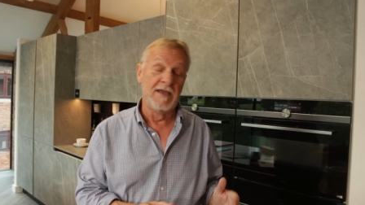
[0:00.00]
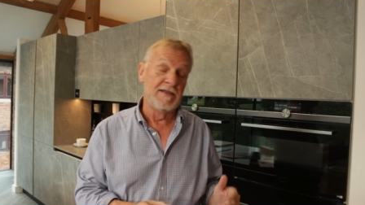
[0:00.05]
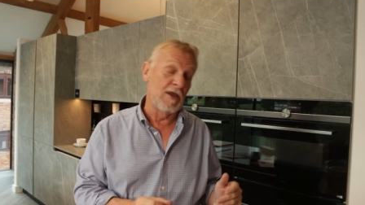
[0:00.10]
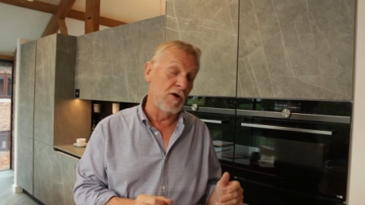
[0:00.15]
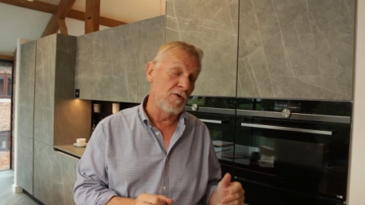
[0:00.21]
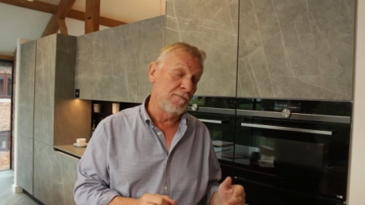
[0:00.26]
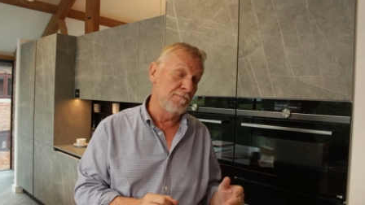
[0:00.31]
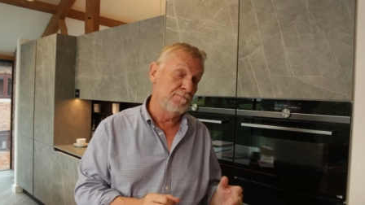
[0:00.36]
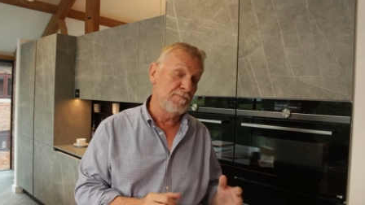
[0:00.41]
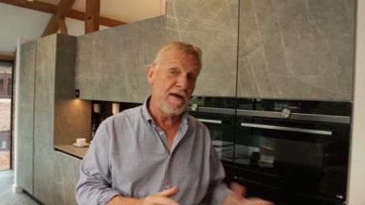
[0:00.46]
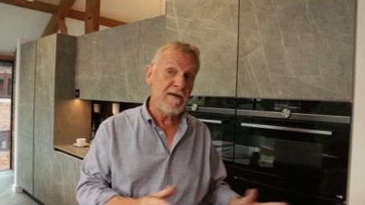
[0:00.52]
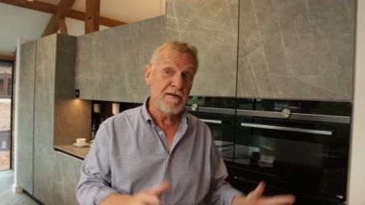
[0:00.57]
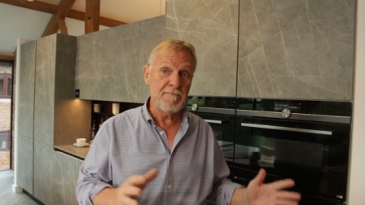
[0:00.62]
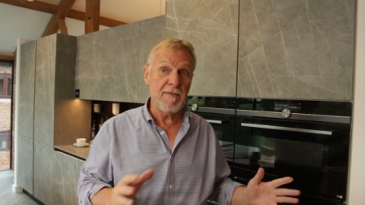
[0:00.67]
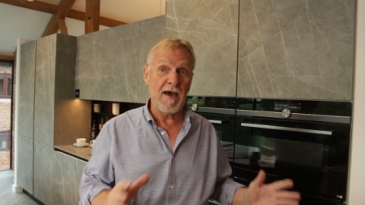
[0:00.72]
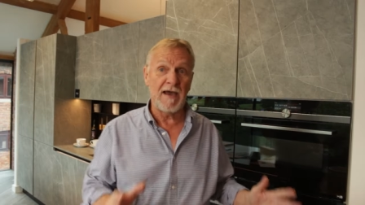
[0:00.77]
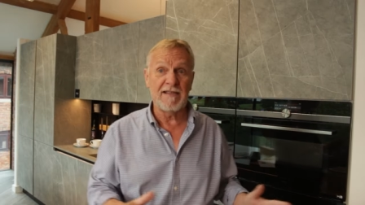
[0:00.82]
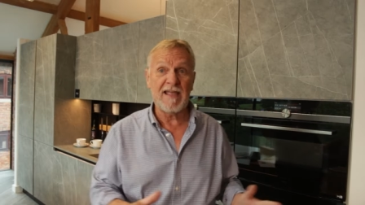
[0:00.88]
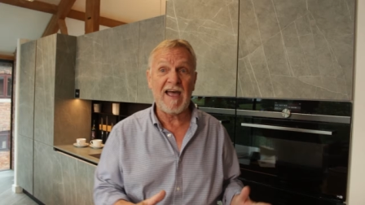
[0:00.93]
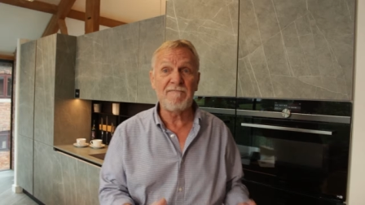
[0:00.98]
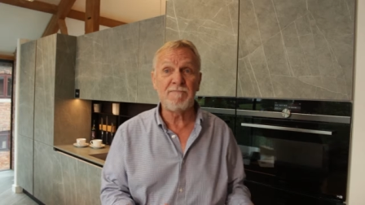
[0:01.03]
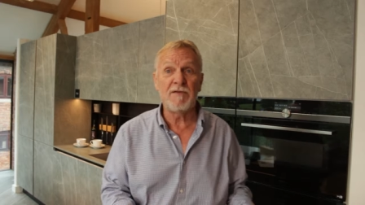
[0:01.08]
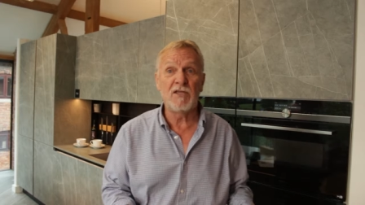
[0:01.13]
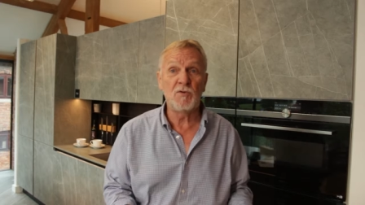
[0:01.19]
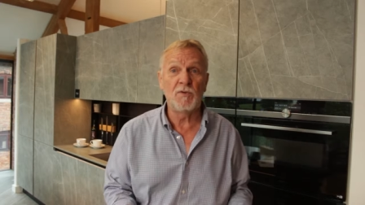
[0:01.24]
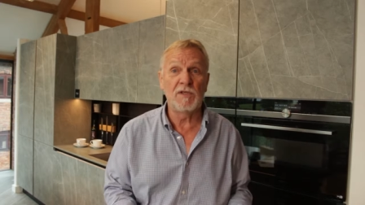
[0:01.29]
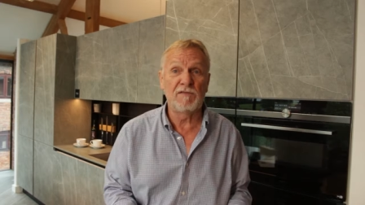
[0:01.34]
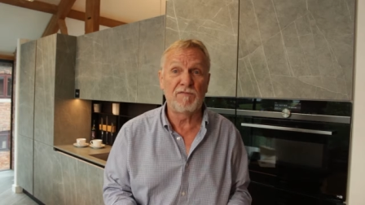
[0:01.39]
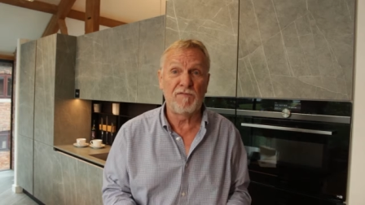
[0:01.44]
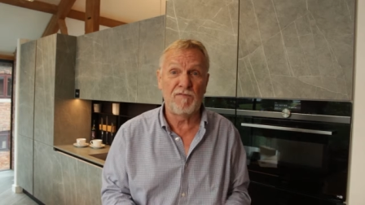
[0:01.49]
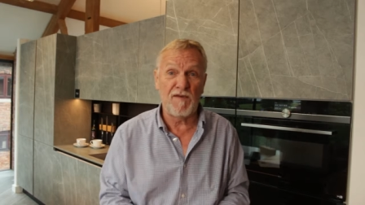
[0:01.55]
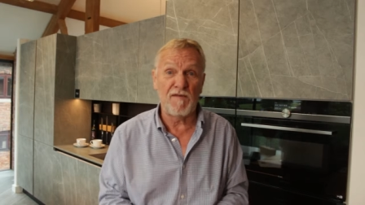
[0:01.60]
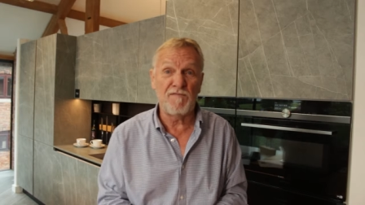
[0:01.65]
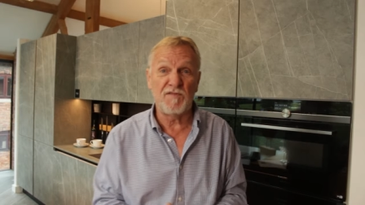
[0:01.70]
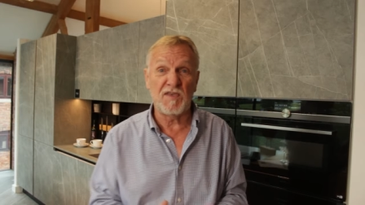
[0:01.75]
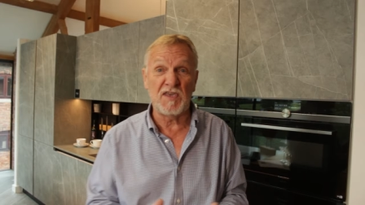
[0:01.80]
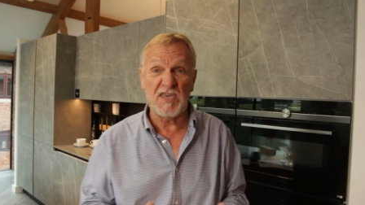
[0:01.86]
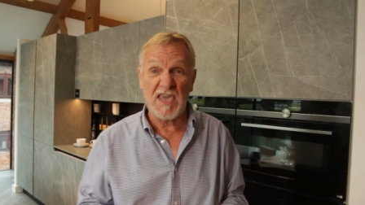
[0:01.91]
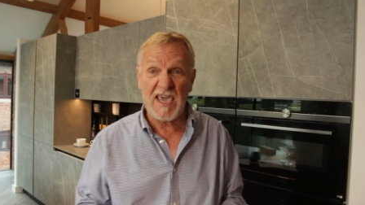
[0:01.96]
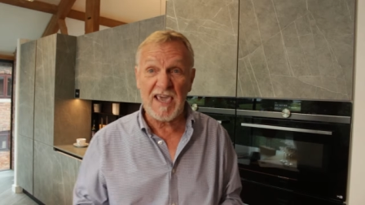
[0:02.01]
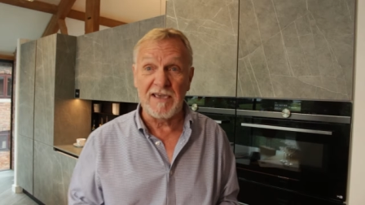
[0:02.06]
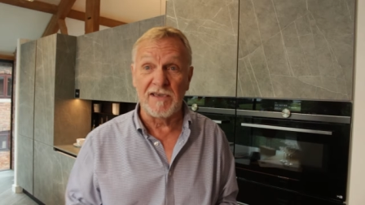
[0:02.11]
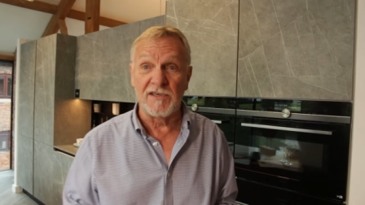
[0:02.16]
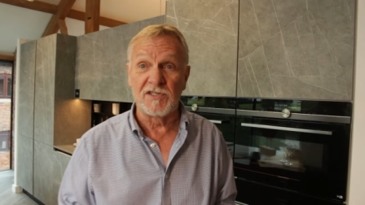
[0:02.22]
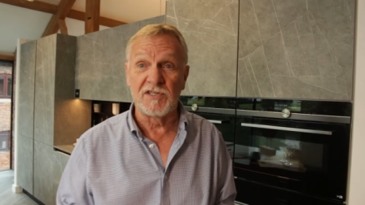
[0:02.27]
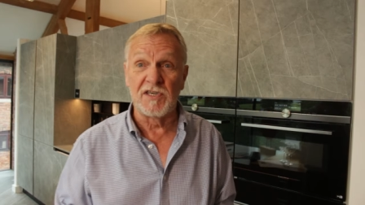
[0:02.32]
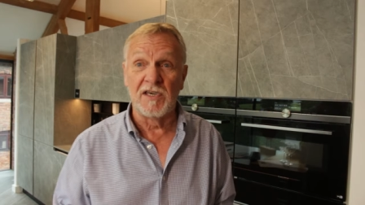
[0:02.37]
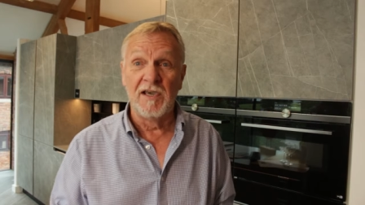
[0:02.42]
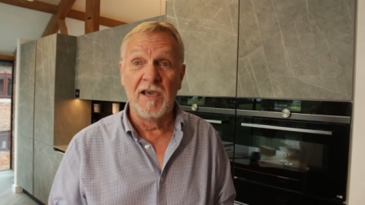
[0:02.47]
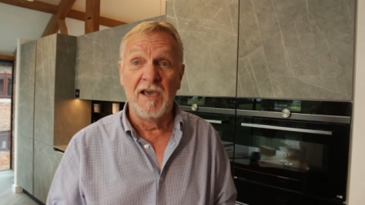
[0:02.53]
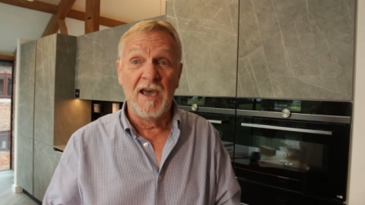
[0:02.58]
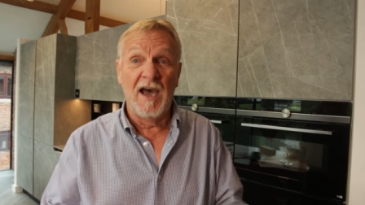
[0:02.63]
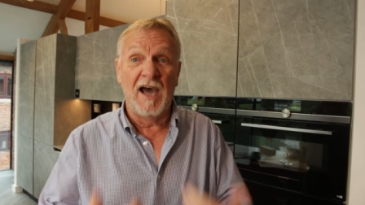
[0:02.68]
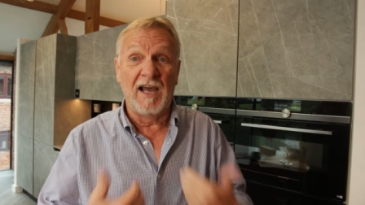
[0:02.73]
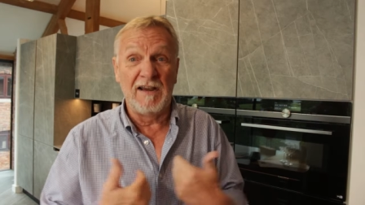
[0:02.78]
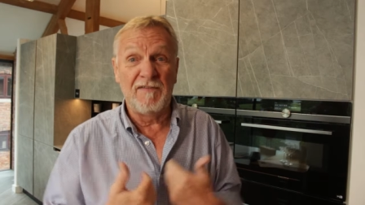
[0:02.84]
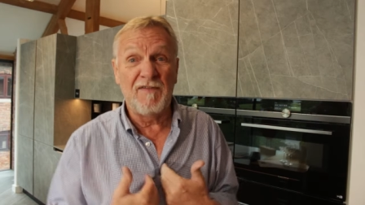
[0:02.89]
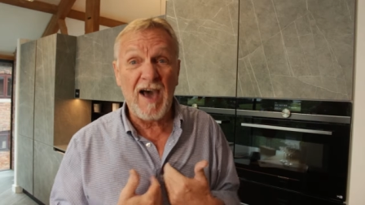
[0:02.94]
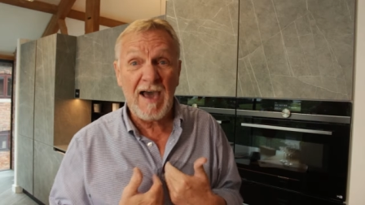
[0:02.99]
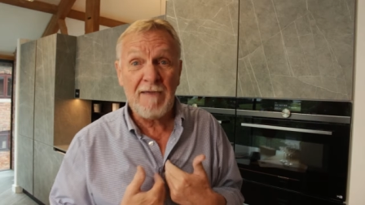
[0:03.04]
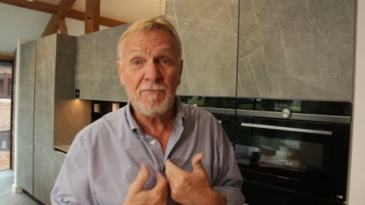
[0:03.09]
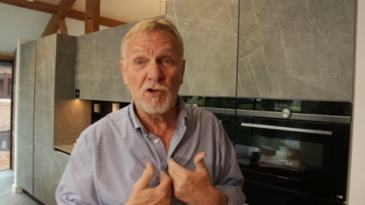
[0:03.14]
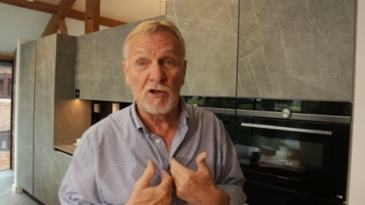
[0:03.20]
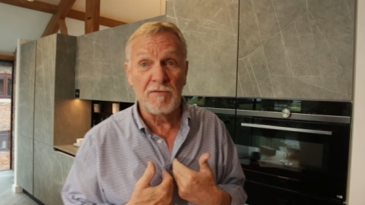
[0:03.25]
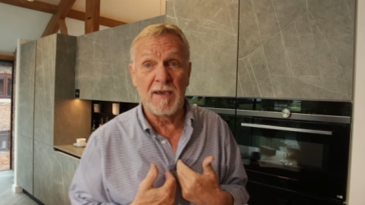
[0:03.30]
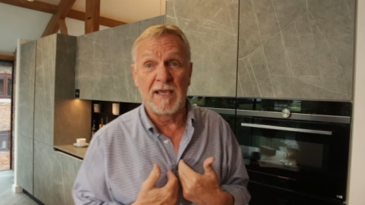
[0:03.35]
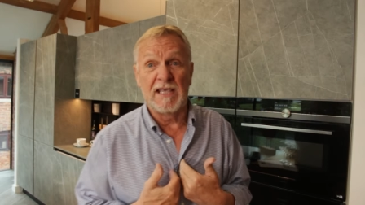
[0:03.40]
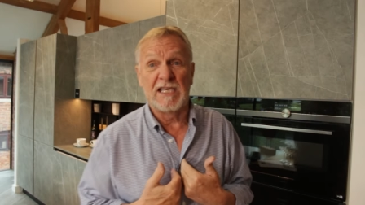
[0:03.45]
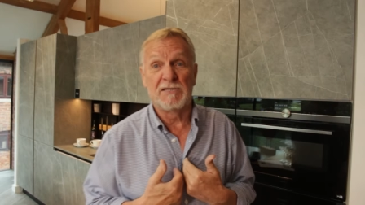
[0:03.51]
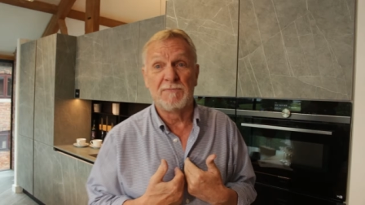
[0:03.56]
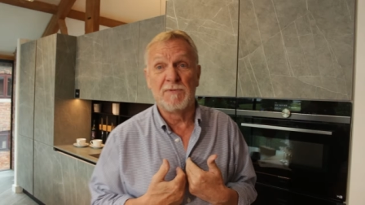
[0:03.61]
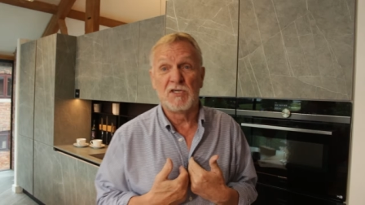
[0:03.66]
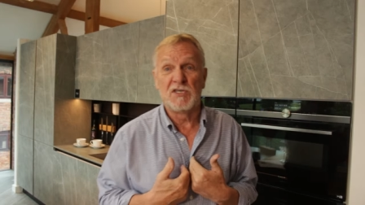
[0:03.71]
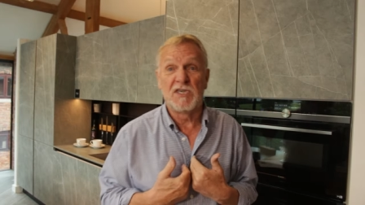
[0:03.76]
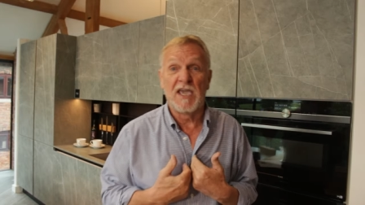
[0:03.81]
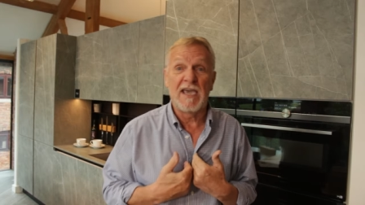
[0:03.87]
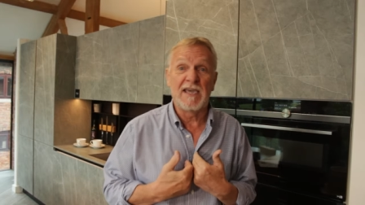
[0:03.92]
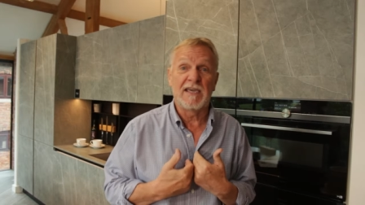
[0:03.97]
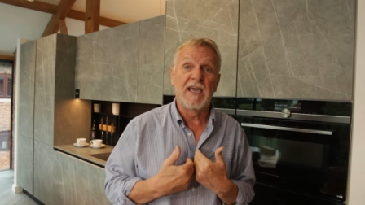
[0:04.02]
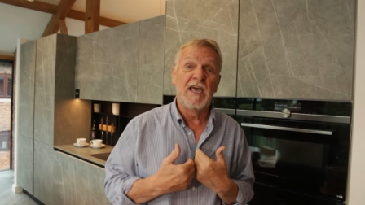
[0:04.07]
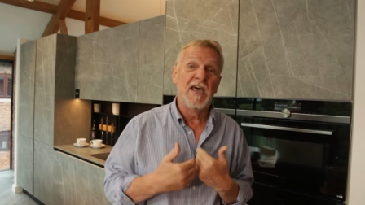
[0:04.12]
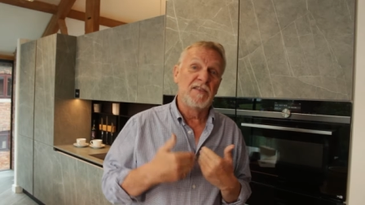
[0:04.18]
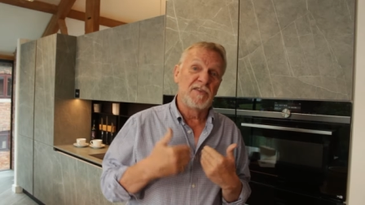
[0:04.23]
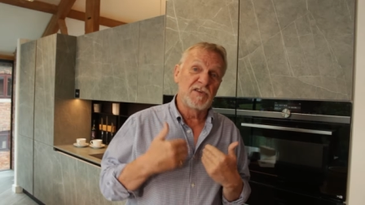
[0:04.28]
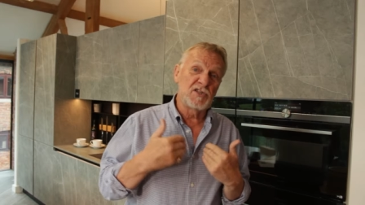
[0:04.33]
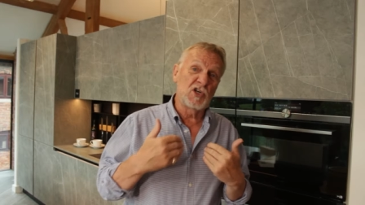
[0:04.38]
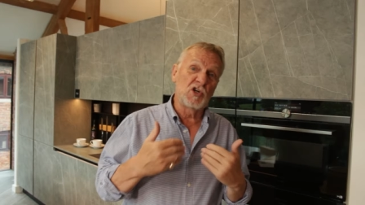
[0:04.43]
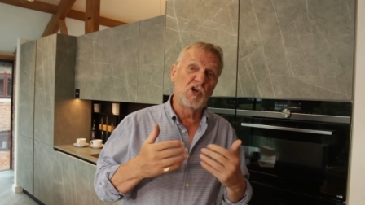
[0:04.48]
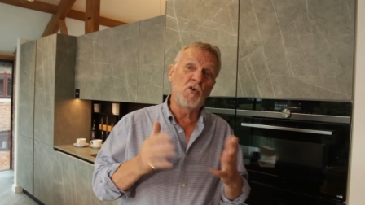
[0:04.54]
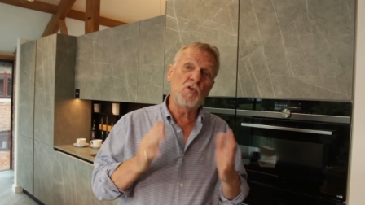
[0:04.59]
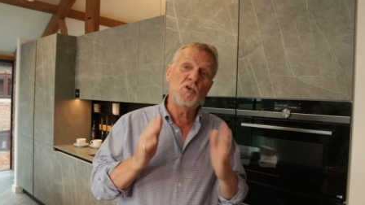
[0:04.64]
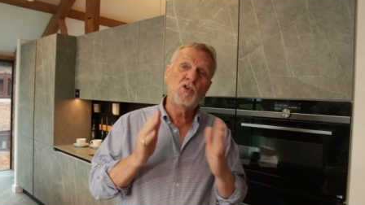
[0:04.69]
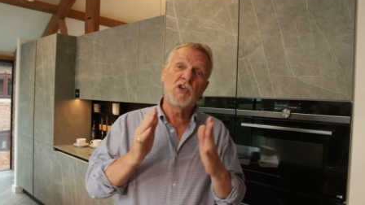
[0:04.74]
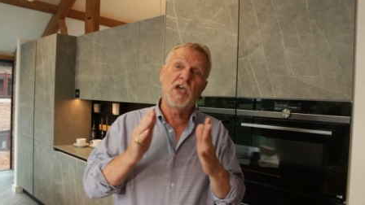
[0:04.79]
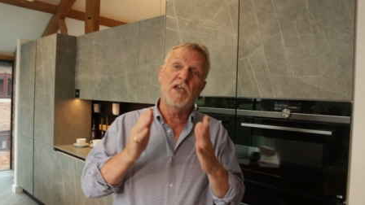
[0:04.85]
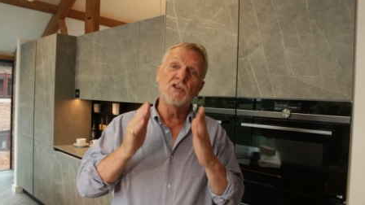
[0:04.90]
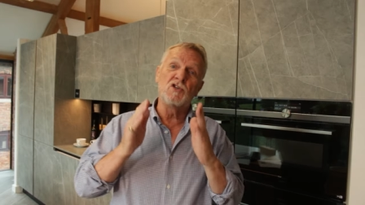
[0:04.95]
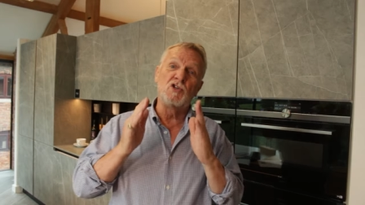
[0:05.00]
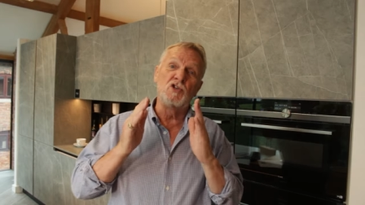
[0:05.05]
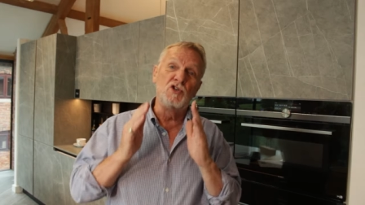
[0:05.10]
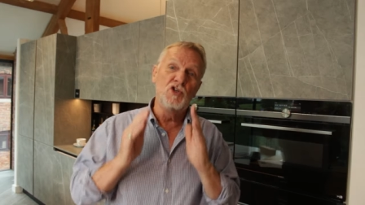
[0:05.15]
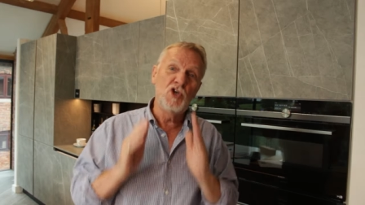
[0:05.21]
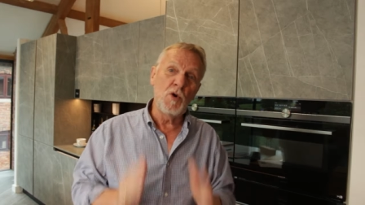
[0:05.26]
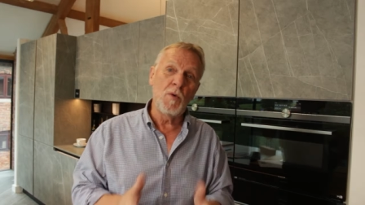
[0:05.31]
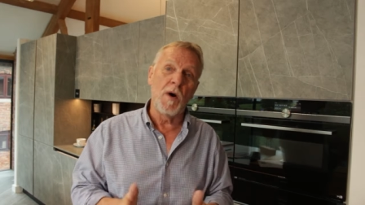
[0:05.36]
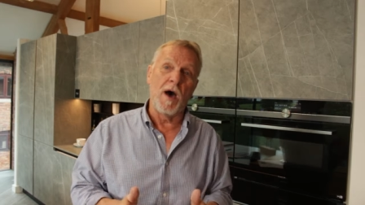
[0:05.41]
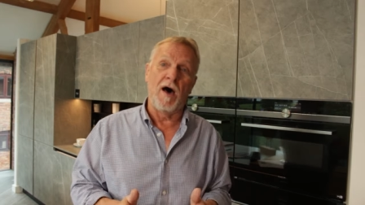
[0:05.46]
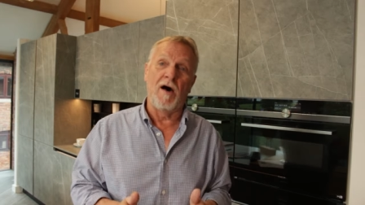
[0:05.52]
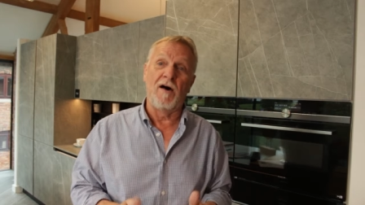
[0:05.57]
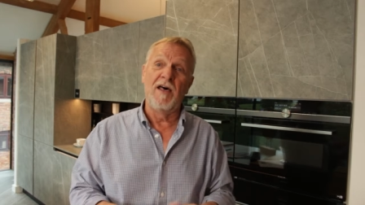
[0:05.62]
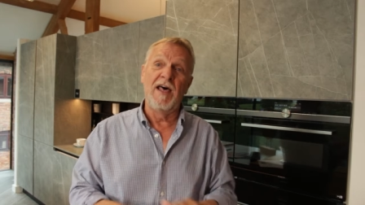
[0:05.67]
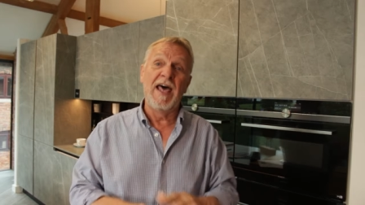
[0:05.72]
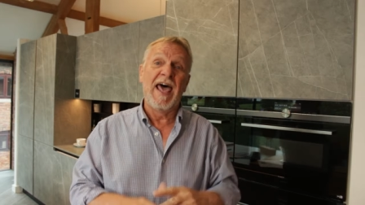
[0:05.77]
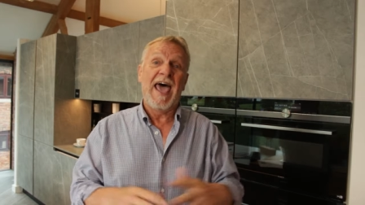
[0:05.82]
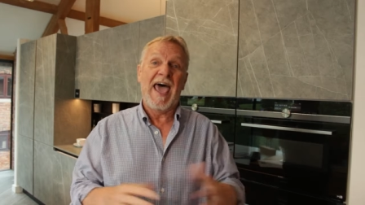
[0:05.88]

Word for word: Now, bear in mind I've been doing this for 50 years and if I'm going to make this mistake, there's a good chance you are.